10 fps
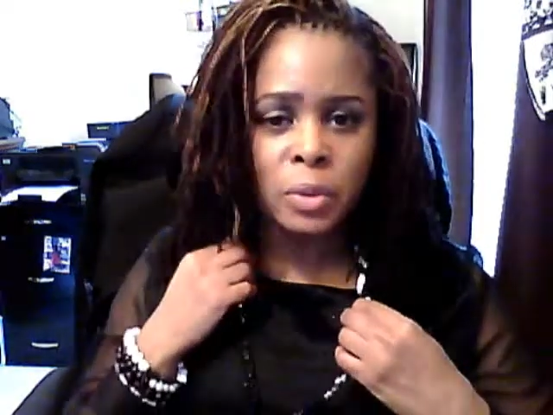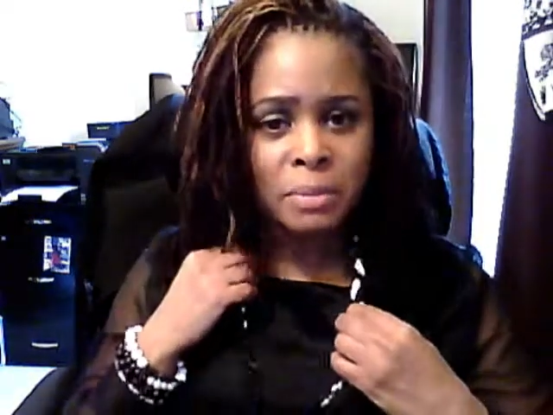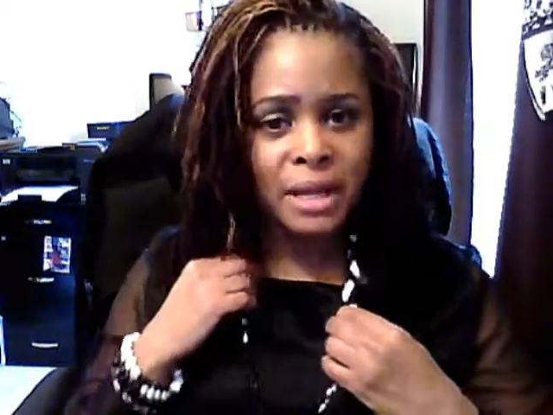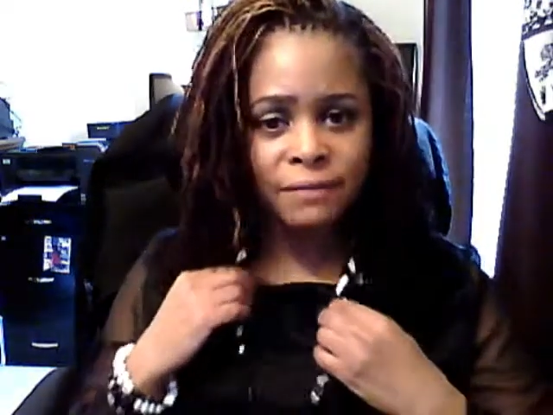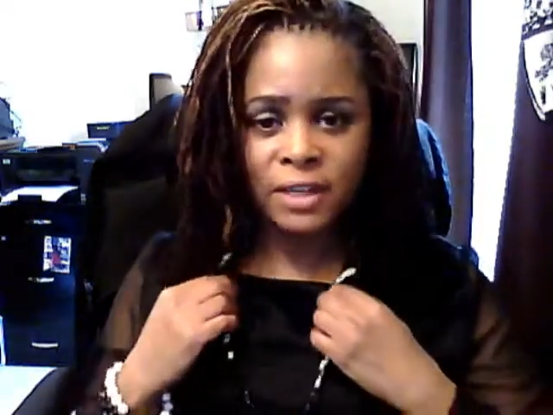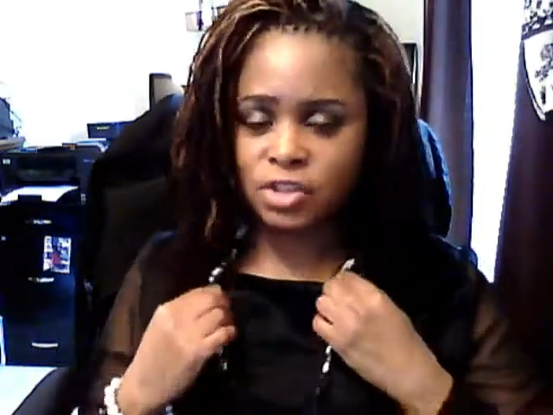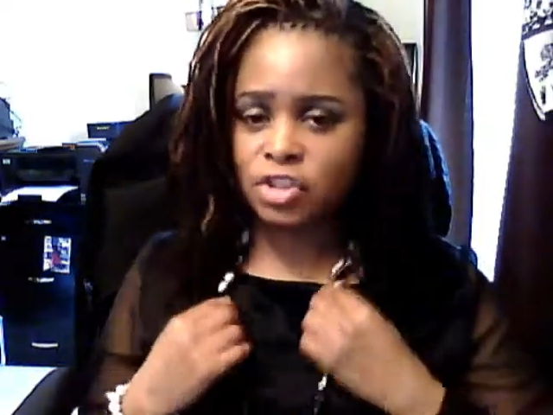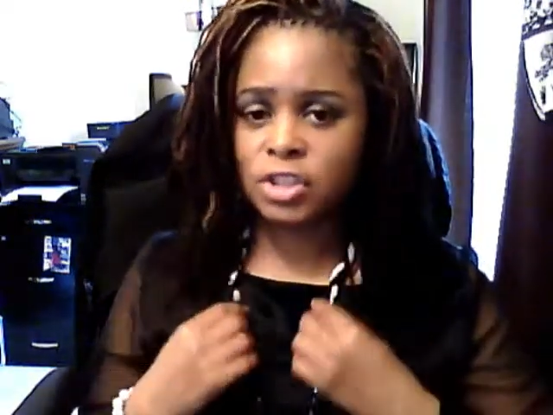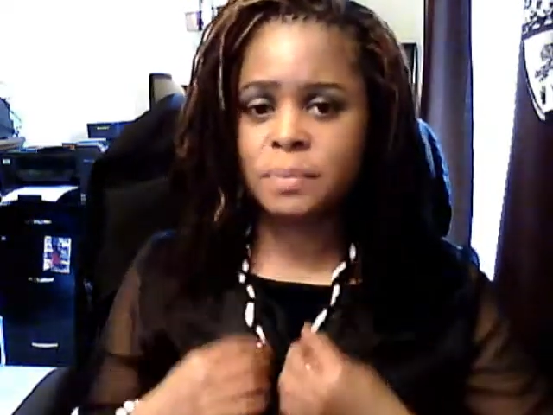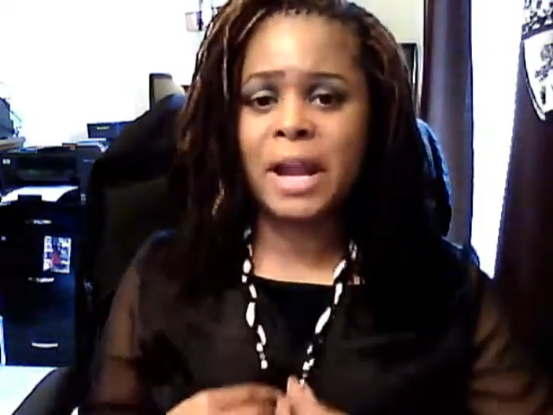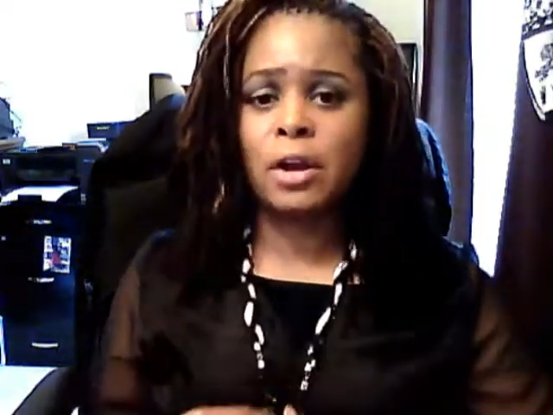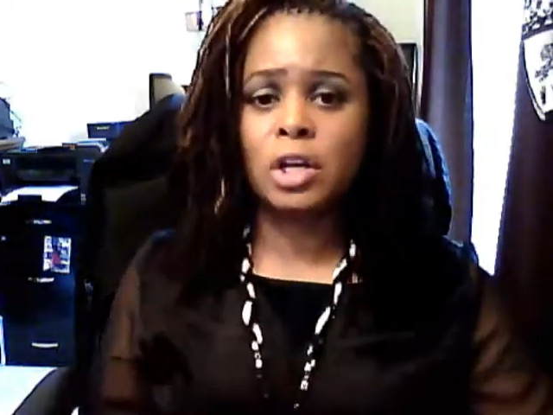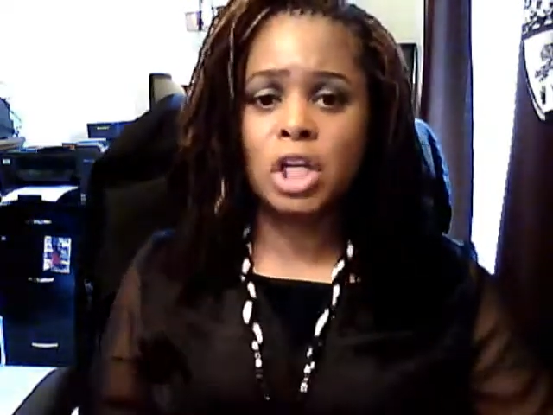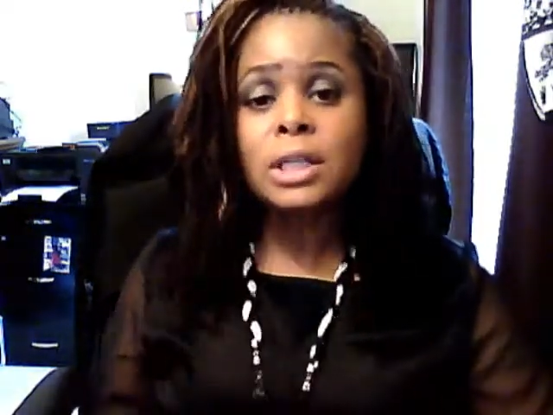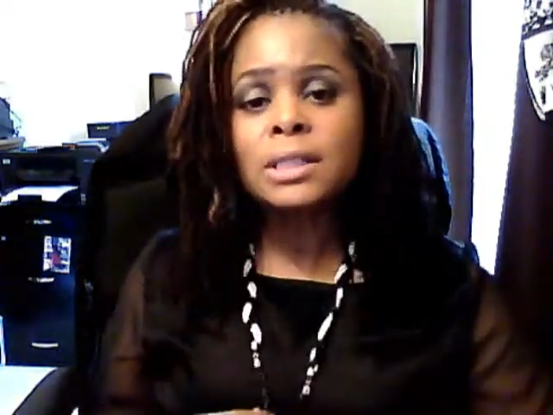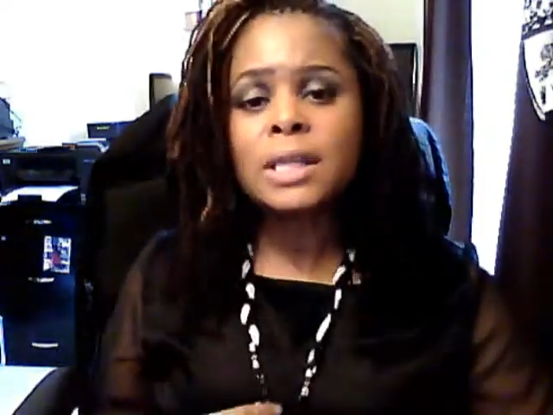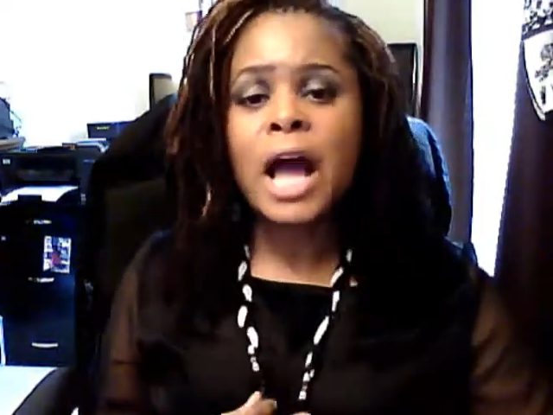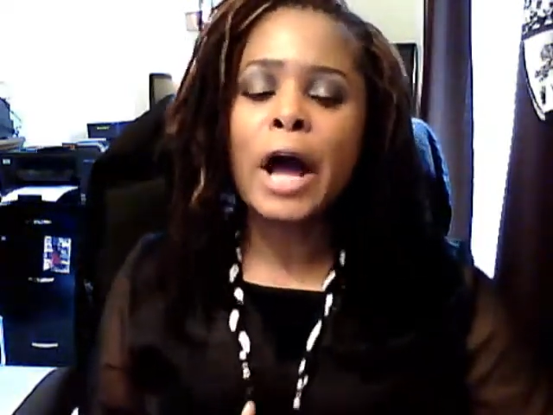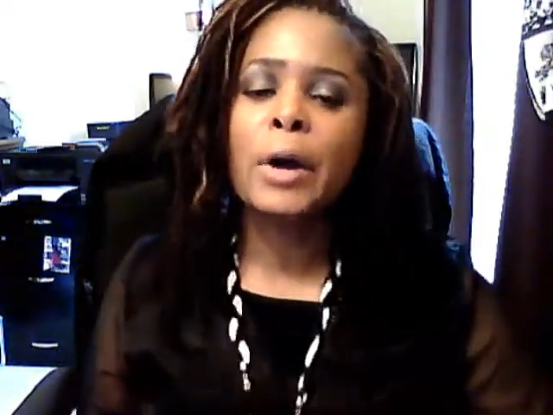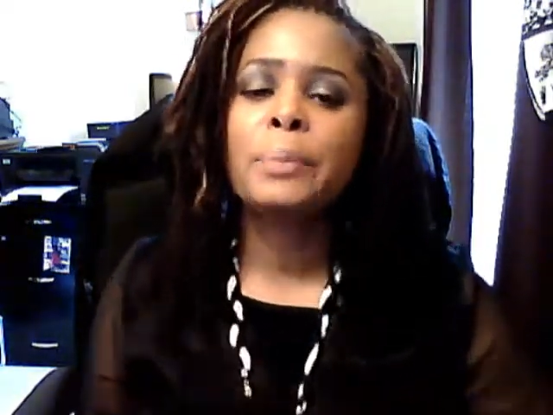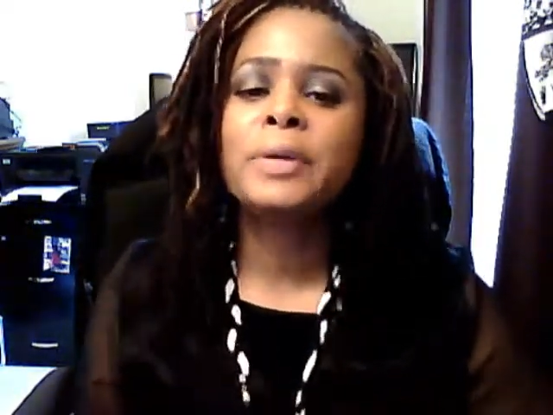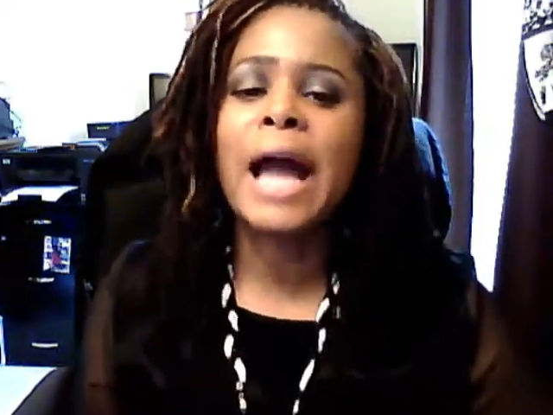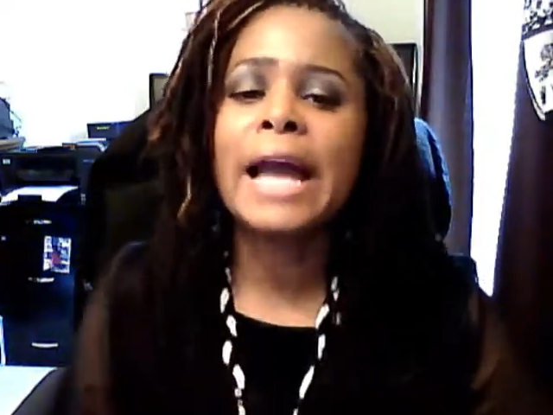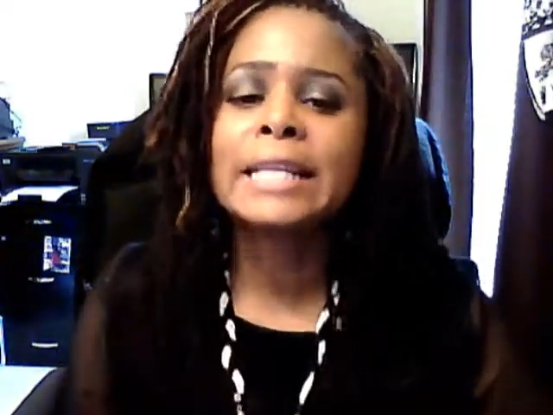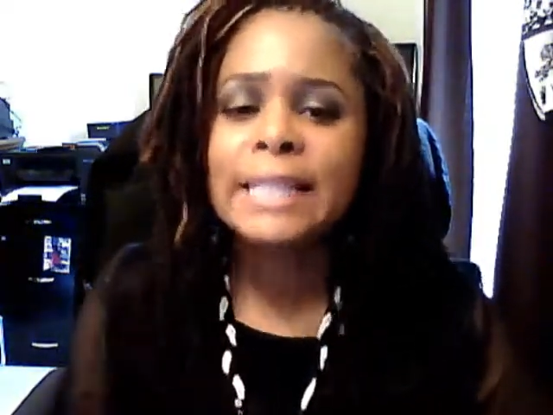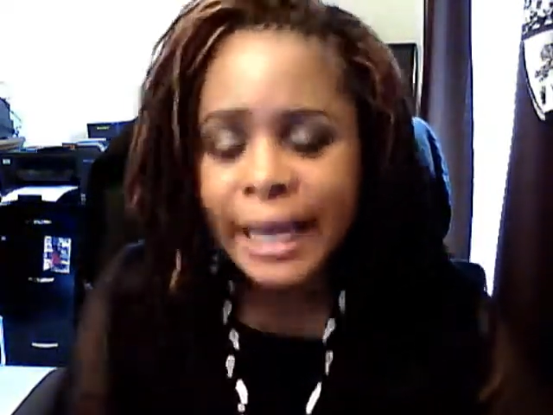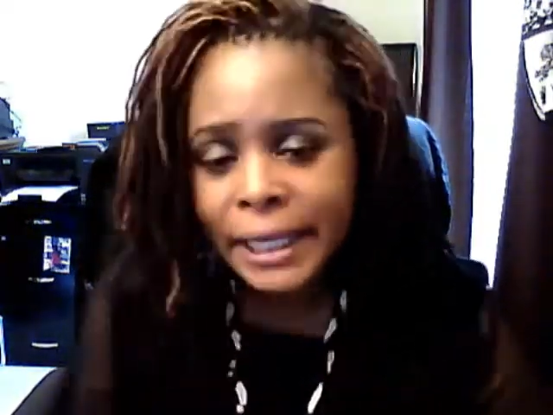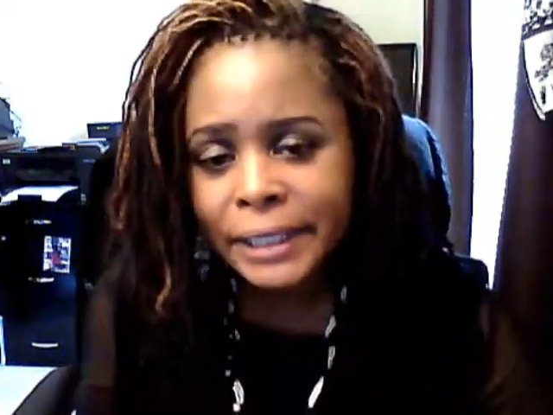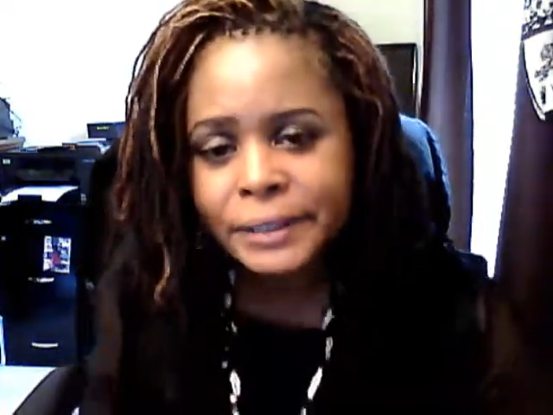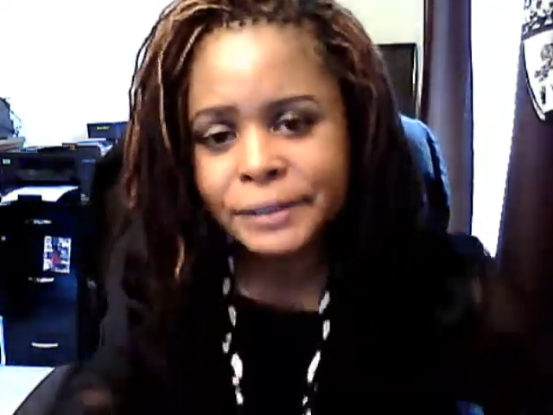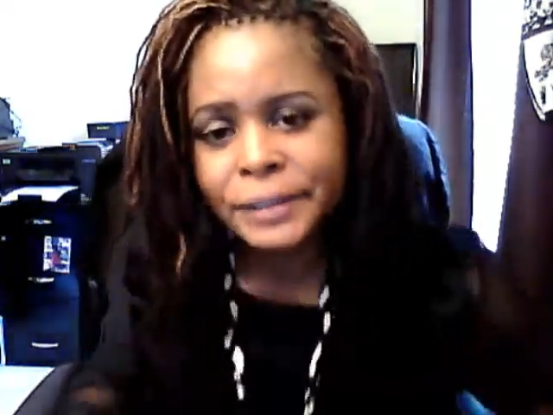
one of my vintage inspired looks. Hope you guys like it.